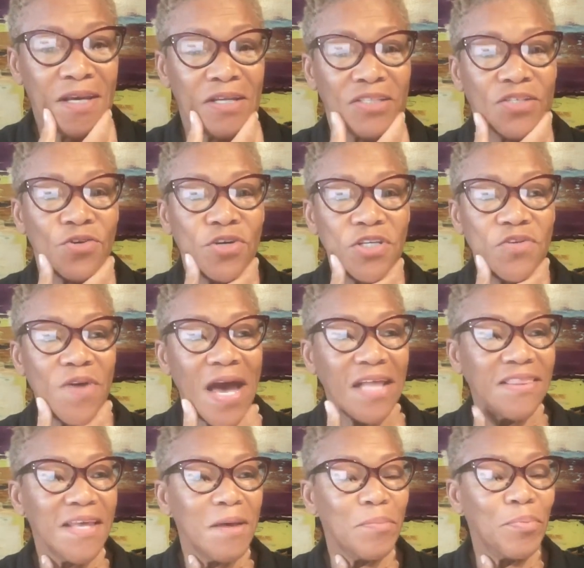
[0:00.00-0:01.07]
So are you
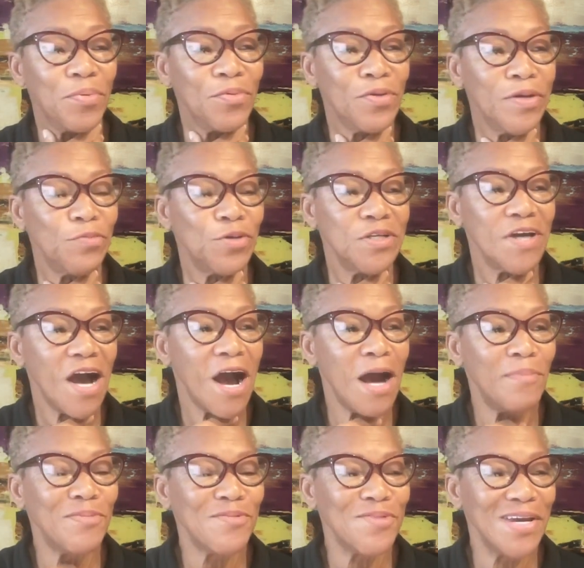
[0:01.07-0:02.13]
at that point where you're
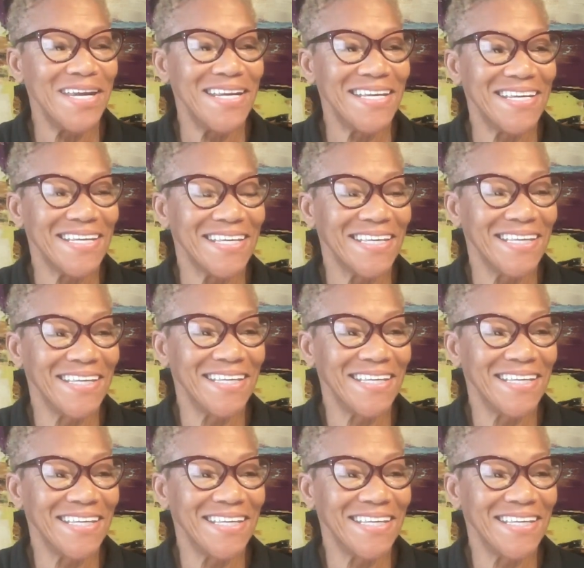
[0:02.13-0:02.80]
operating